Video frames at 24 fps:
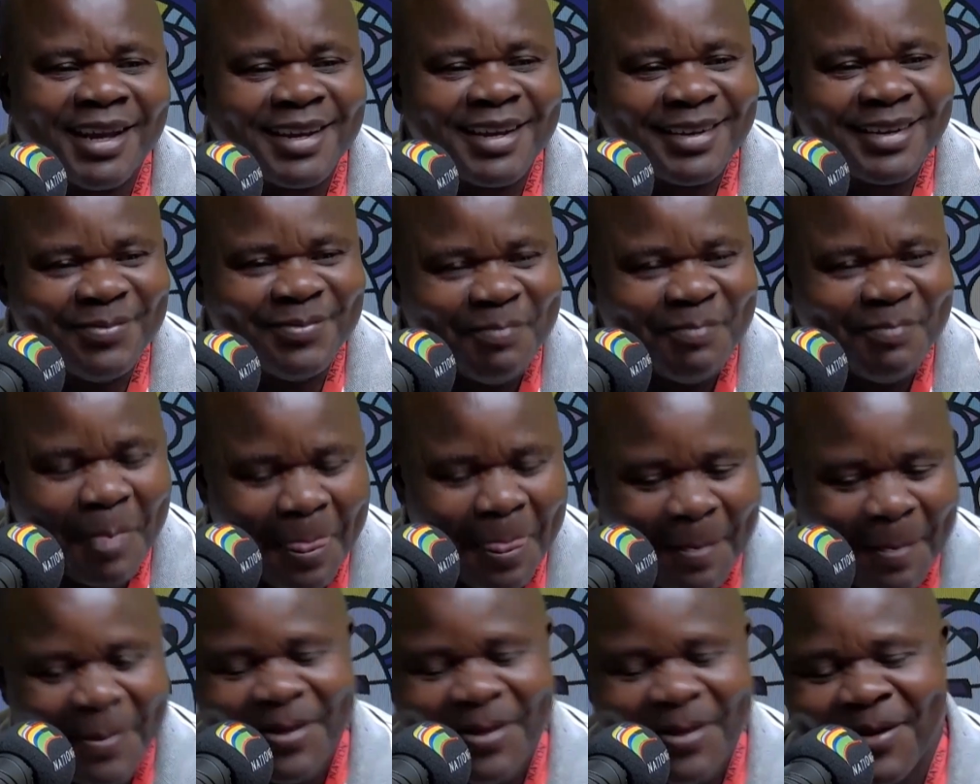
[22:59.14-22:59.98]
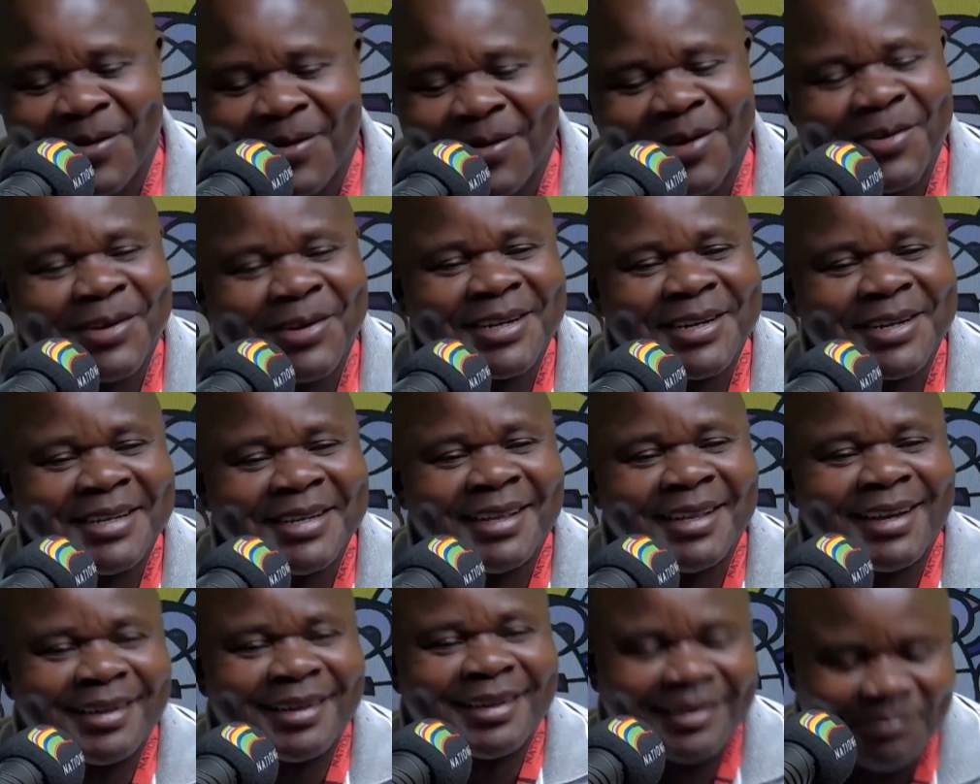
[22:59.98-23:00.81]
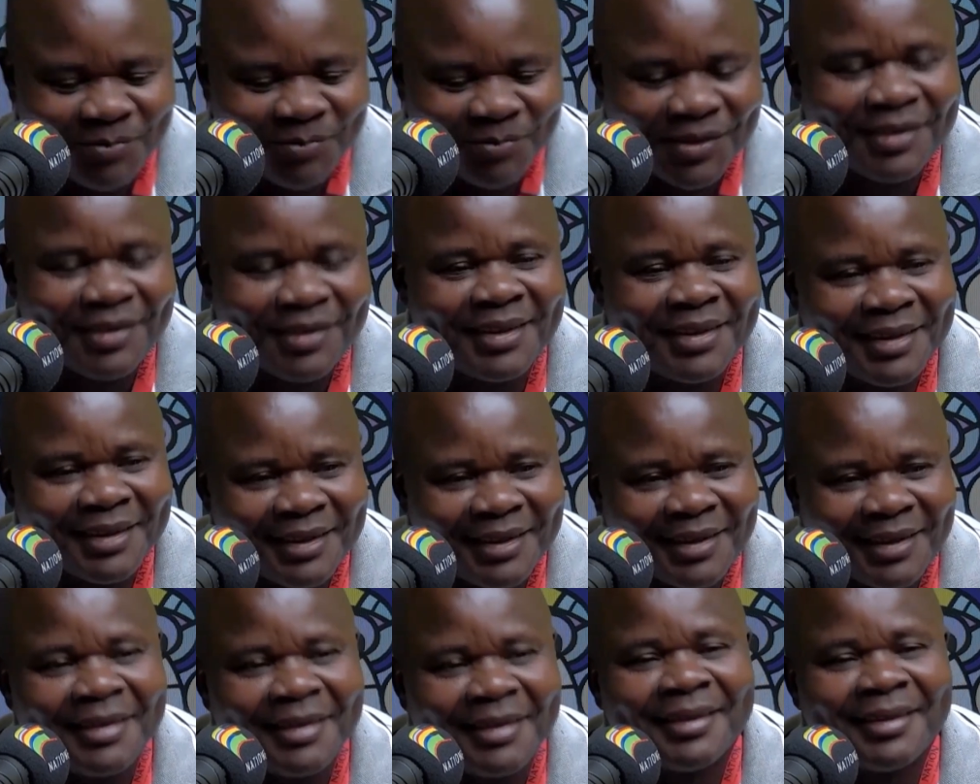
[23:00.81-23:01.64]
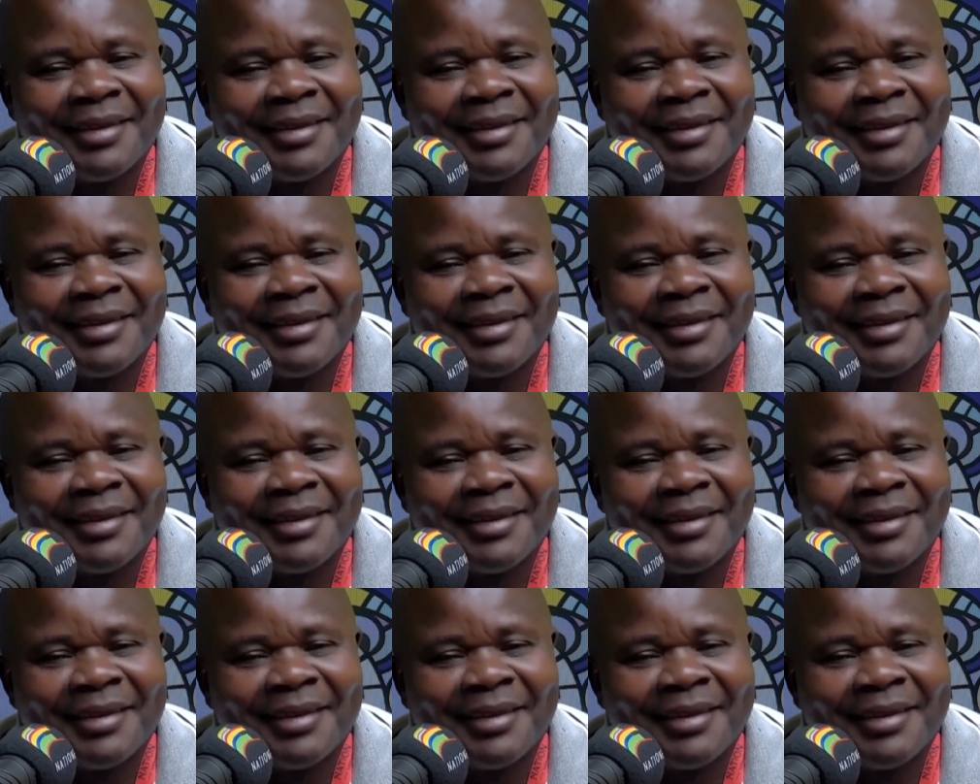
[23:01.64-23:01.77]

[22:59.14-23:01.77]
Yeah. Or some of what we have with banks and